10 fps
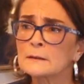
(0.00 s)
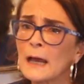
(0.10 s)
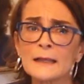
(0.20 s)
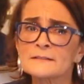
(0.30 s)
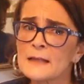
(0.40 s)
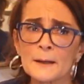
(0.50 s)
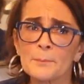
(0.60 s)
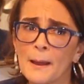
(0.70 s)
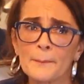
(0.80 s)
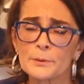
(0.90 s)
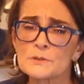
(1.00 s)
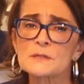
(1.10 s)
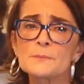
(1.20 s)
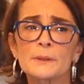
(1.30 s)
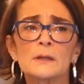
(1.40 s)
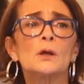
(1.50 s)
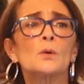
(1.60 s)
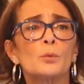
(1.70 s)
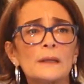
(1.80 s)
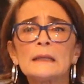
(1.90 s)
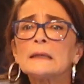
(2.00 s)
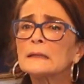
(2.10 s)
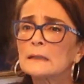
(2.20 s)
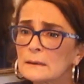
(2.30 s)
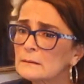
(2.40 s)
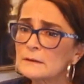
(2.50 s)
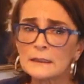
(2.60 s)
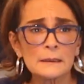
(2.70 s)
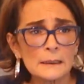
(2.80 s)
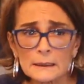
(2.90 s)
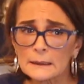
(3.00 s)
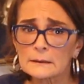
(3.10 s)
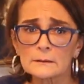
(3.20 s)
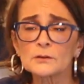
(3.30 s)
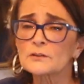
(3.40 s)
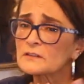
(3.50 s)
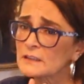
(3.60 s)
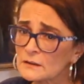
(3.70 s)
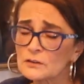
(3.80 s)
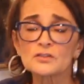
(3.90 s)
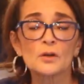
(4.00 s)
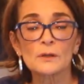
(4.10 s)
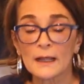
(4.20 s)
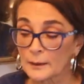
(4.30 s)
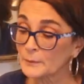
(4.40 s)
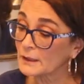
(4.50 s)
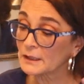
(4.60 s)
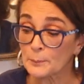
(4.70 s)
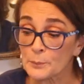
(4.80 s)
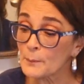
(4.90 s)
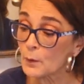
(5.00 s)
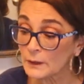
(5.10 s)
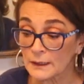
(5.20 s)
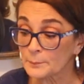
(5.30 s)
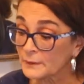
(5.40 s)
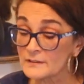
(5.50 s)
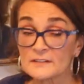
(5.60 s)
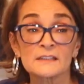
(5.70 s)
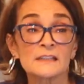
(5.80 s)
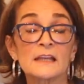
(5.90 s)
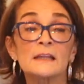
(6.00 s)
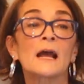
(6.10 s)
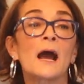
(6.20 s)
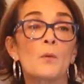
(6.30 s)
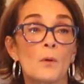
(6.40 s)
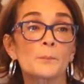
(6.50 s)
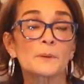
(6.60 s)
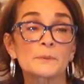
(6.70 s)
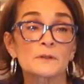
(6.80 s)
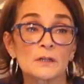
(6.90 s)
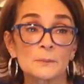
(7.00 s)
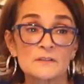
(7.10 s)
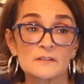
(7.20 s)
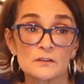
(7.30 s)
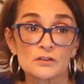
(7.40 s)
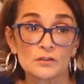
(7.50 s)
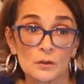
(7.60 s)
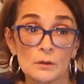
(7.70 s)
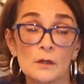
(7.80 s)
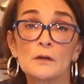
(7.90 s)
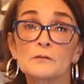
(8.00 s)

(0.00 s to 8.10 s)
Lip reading: Now, he's not a bad person, but we didn't click. You'll see in the show, and I'm going to keep promoting it because in the end, I want people to come and see the show.